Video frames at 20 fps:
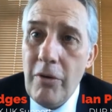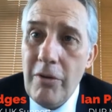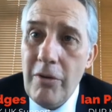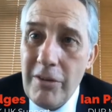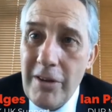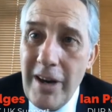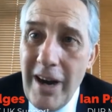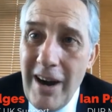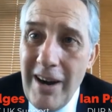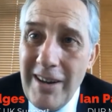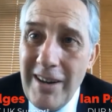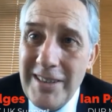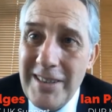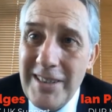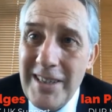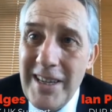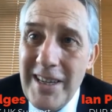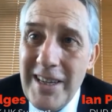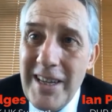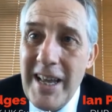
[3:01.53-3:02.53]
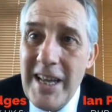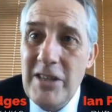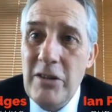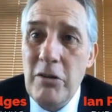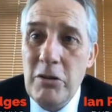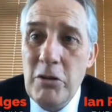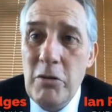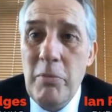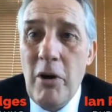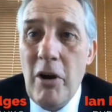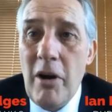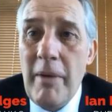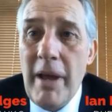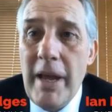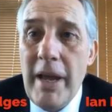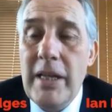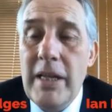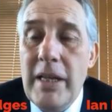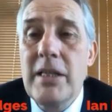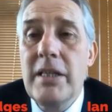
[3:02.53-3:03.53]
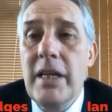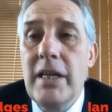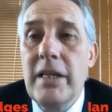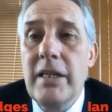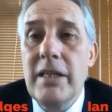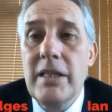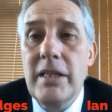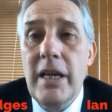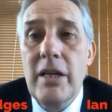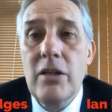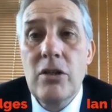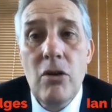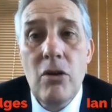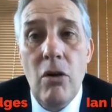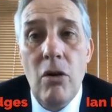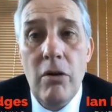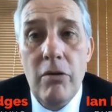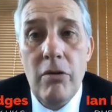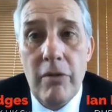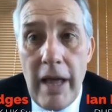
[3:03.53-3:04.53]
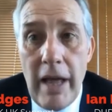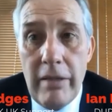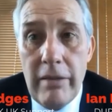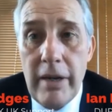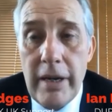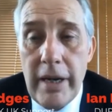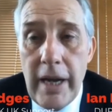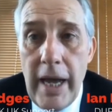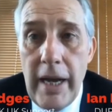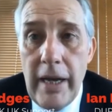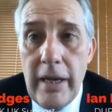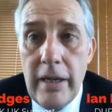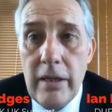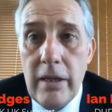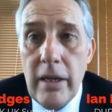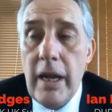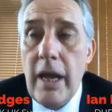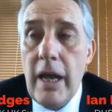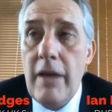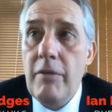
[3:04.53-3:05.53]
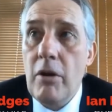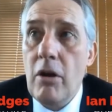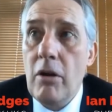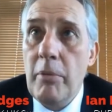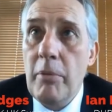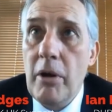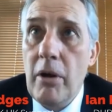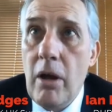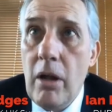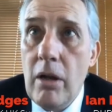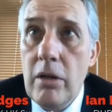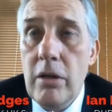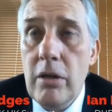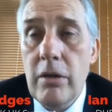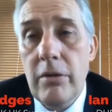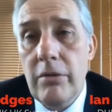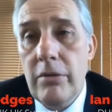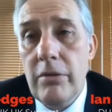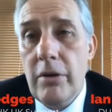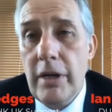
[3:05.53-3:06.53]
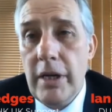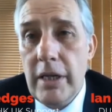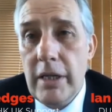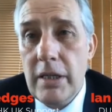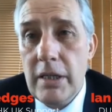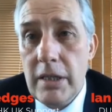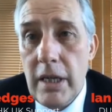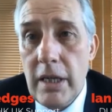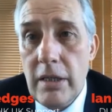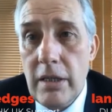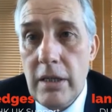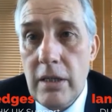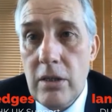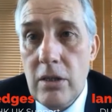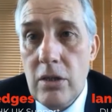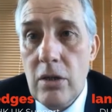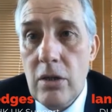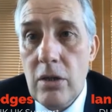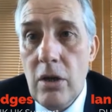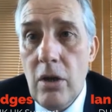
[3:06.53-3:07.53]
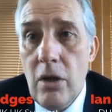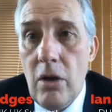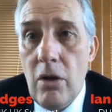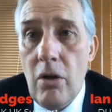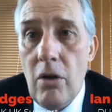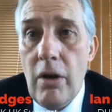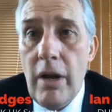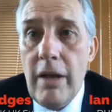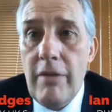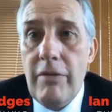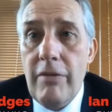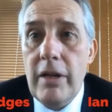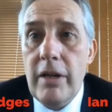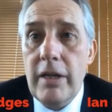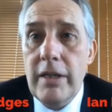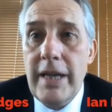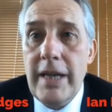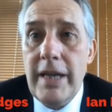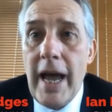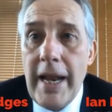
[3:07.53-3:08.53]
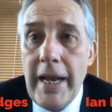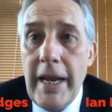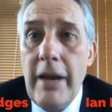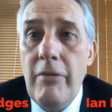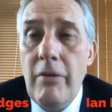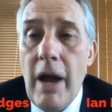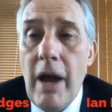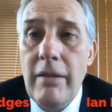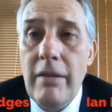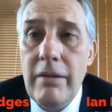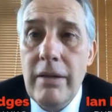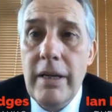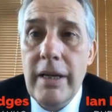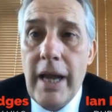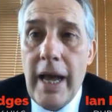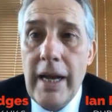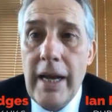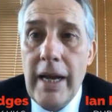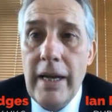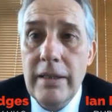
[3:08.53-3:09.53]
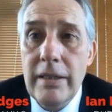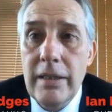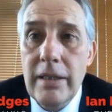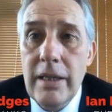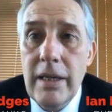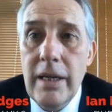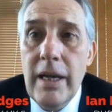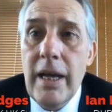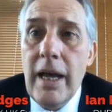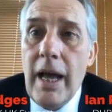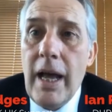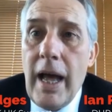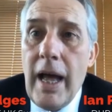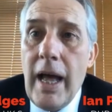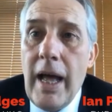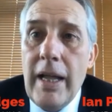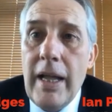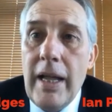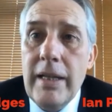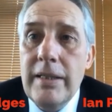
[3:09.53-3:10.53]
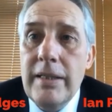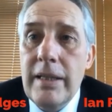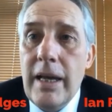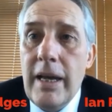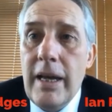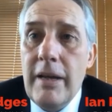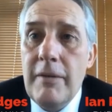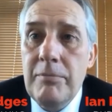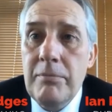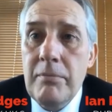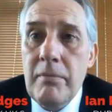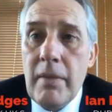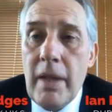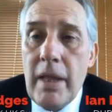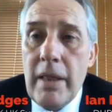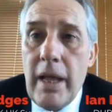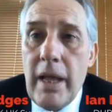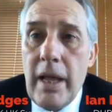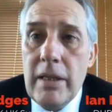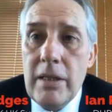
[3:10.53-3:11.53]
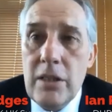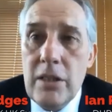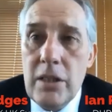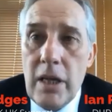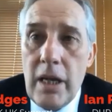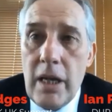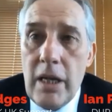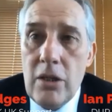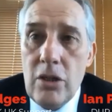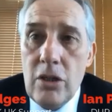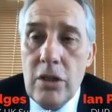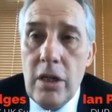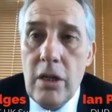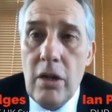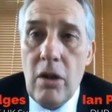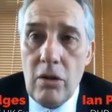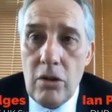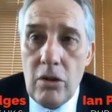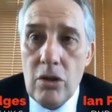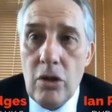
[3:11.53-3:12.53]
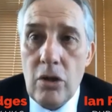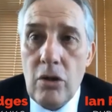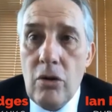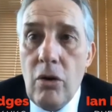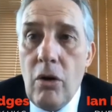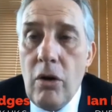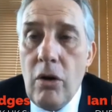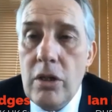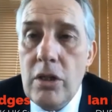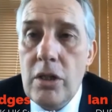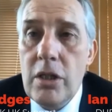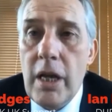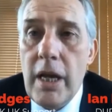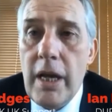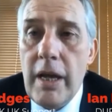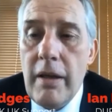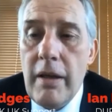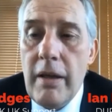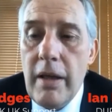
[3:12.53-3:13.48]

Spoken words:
Northern Ireland is also part of my constituency. It's called Rathlin Island, and I've got about 130 constituents who live on tiny Rathlin Island, and that's just across